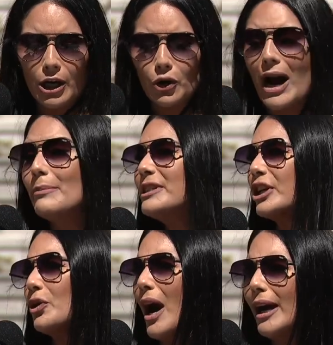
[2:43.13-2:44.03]
Crime is a
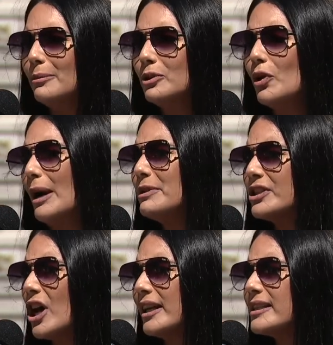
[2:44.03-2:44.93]
crime. Crime does
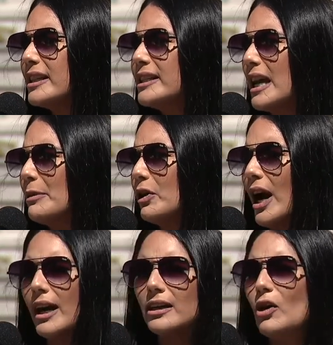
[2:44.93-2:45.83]
not see Democrat.